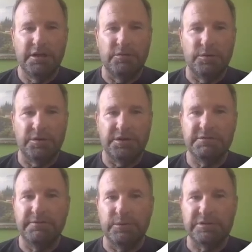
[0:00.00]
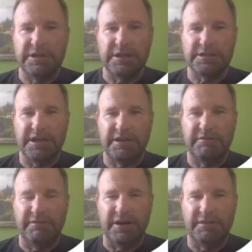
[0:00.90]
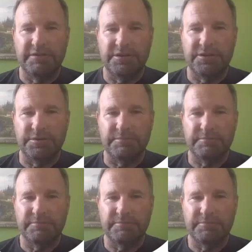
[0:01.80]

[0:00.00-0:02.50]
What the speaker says: coordinates 4, 6, and 5, 2.